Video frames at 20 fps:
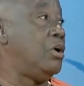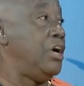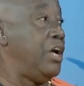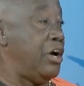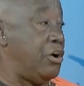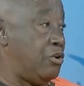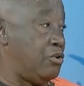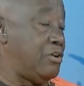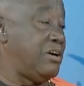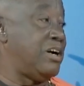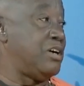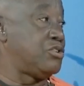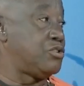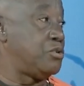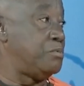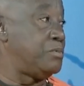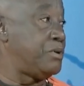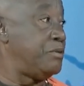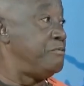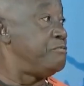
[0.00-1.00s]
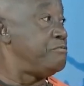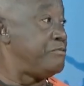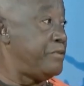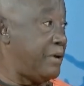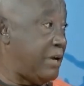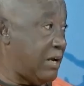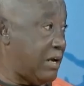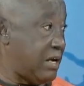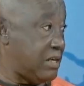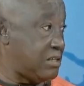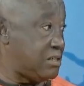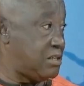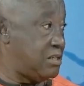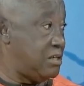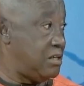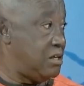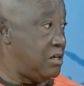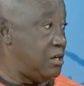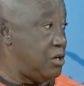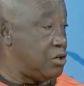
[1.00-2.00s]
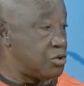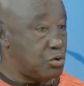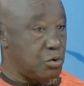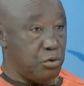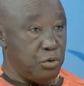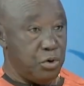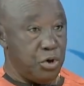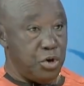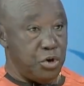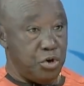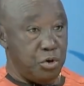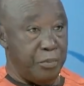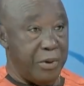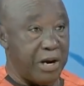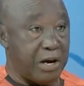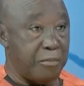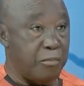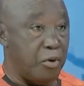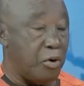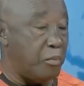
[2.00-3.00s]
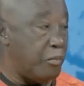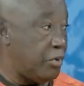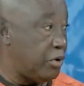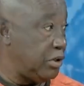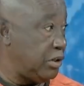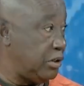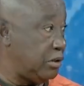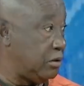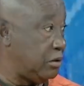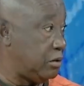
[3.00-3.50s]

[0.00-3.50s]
100 and something fingers. So you make more money.